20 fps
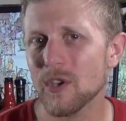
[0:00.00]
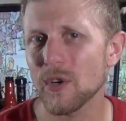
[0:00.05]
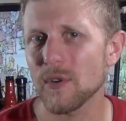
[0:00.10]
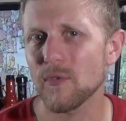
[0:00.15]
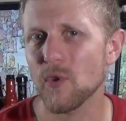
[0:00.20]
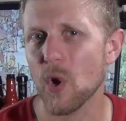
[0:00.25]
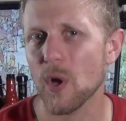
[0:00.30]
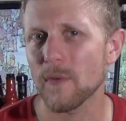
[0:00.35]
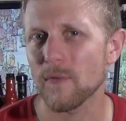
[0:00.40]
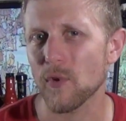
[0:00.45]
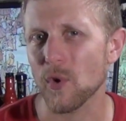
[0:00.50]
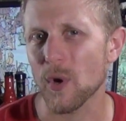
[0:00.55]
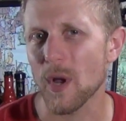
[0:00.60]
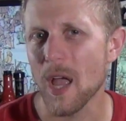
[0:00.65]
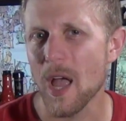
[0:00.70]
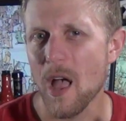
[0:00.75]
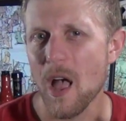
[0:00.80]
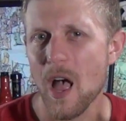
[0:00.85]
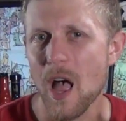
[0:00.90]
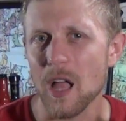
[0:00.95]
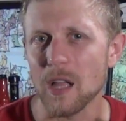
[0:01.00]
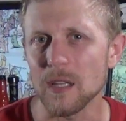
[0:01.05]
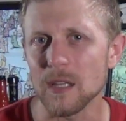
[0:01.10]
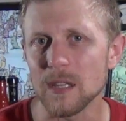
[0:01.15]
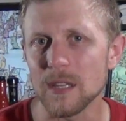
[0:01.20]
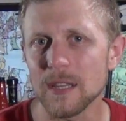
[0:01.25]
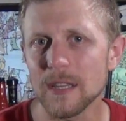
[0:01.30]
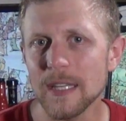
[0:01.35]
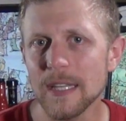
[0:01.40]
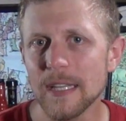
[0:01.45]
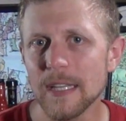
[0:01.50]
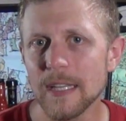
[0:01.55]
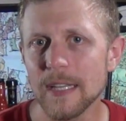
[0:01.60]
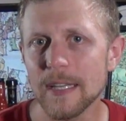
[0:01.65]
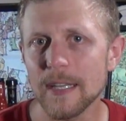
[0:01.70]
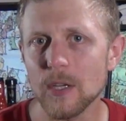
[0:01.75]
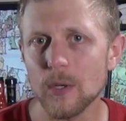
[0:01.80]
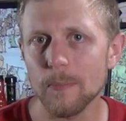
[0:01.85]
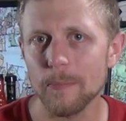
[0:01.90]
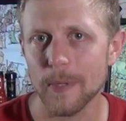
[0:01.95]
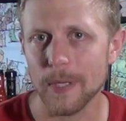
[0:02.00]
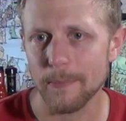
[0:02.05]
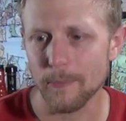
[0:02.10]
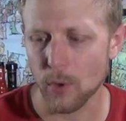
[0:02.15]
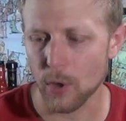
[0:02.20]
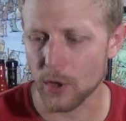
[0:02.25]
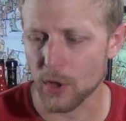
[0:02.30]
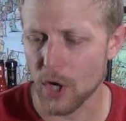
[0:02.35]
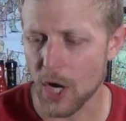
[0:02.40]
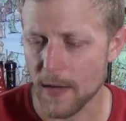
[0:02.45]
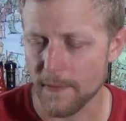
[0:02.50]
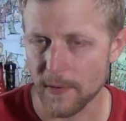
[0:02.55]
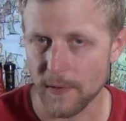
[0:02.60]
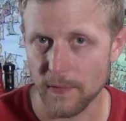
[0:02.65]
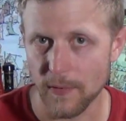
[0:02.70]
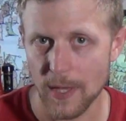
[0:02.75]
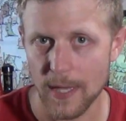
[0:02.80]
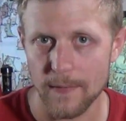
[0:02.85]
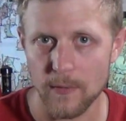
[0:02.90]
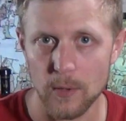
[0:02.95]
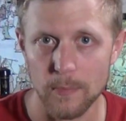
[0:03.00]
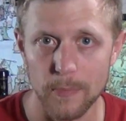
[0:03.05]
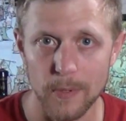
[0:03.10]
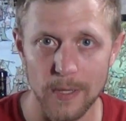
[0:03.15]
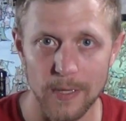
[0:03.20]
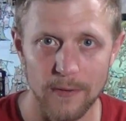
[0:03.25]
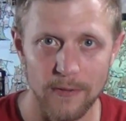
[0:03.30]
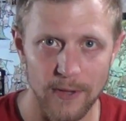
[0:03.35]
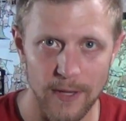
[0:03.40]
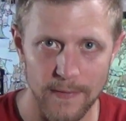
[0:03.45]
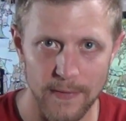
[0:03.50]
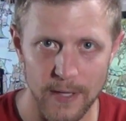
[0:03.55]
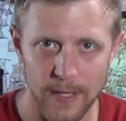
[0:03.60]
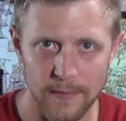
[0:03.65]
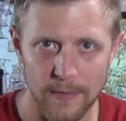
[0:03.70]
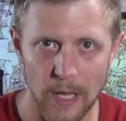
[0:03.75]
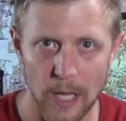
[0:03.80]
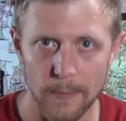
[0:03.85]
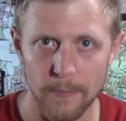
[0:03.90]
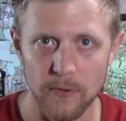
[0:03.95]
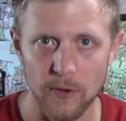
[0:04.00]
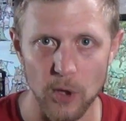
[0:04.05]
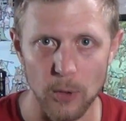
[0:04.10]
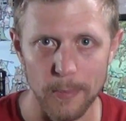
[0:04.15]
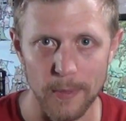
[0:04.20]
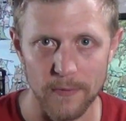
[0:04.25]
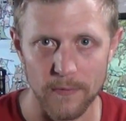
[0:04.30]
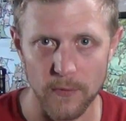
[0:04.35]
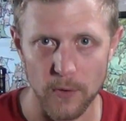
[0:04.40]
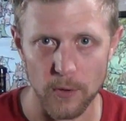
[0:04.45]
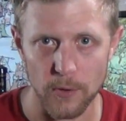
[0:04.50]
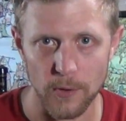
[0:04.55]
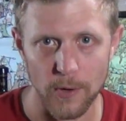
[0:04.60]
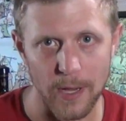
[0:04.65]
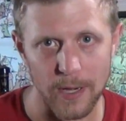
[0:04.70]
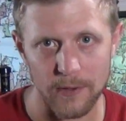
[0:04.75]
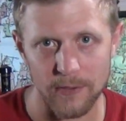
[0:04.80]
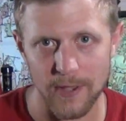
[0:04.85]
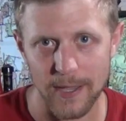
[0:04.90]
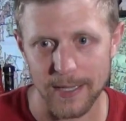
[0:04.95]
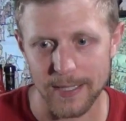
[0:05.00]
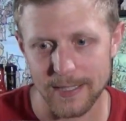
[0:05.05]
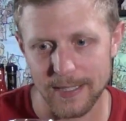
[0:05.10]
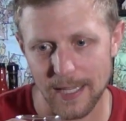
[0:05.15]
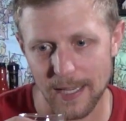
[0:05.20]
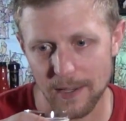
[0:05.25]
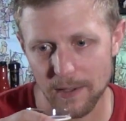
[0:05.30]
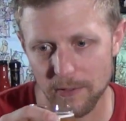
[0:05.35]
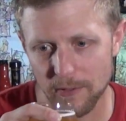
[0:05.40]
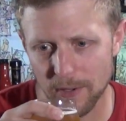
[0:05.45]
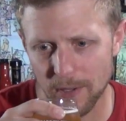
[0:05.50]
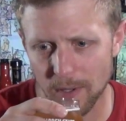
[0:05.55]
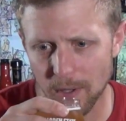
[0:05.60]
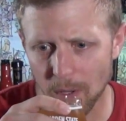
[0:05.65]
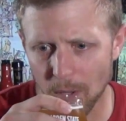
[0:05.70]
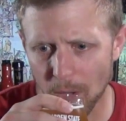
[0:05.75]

could have gone for a little bit more coffee flavor, but let's see if it develops a little bit further on a second taste.